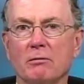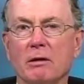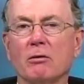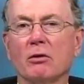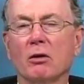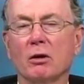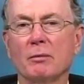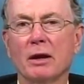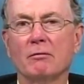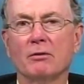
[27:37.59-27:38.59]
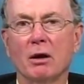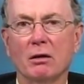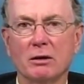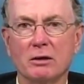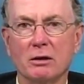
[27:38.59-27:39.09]
If you've ever thought about
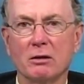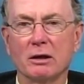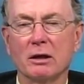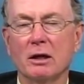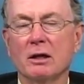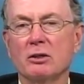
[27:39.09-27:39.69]
volunteering,